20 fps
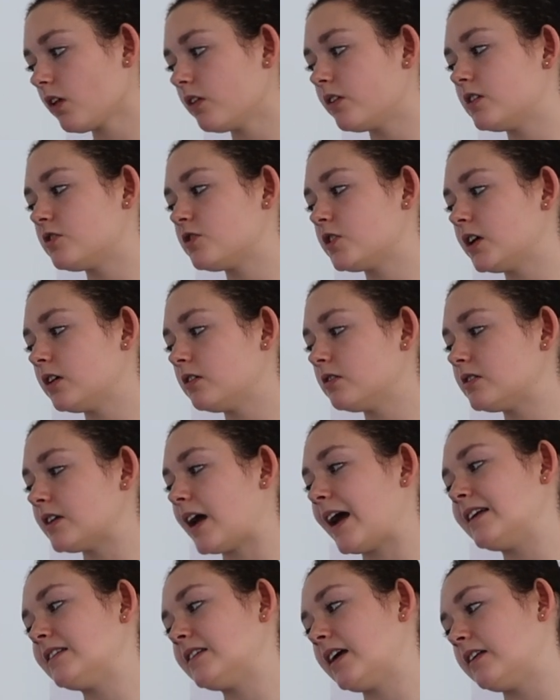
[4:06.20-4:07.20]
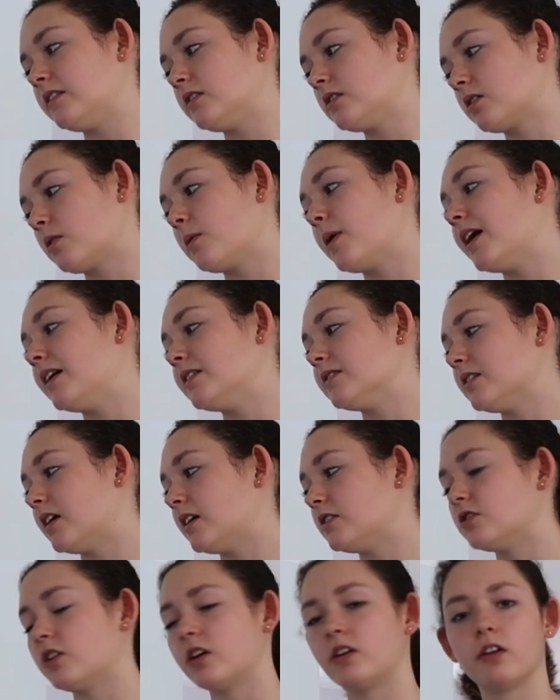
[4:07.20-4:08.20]
This yields 18 squares, and I
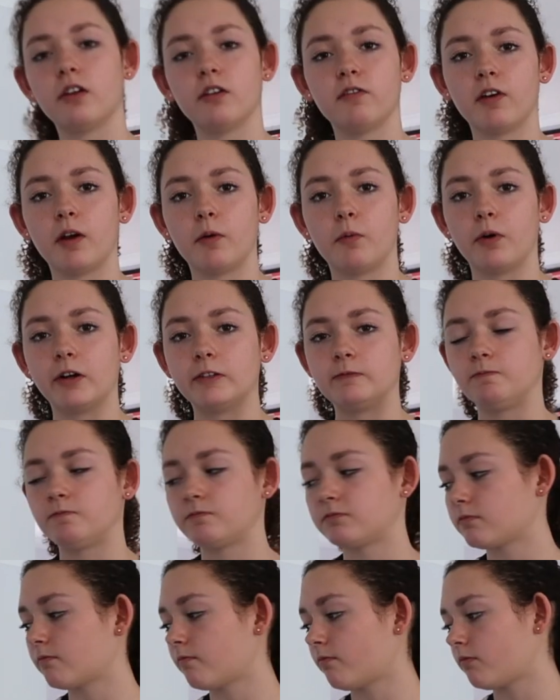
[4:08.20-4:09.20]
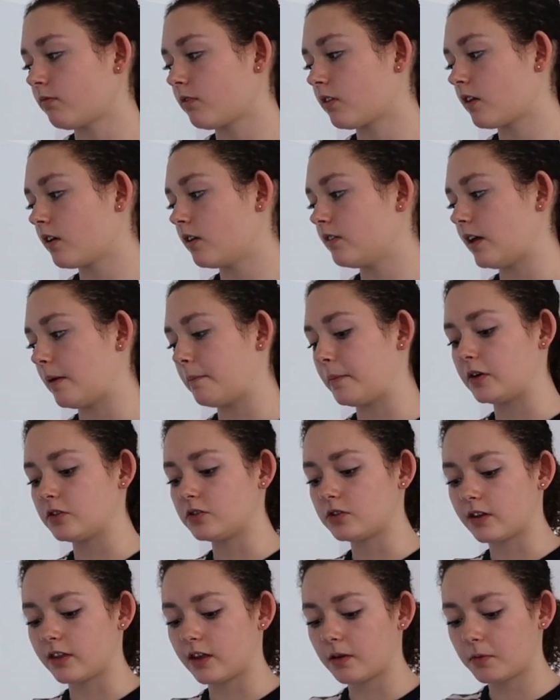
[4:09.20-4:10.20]
don't know if I want that much.
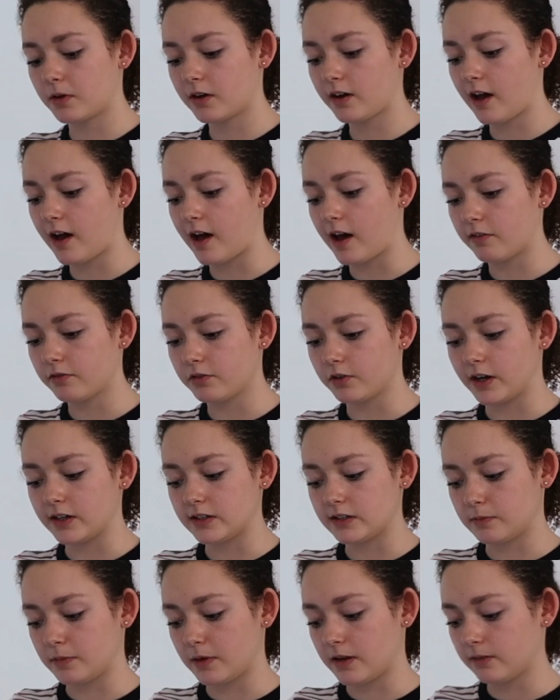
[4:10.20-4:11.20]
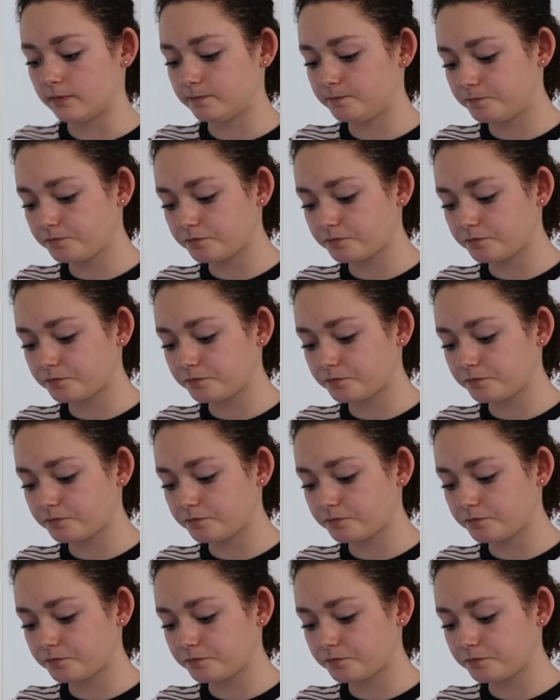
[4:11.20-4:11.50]
So I think I'm gonna half the recipe.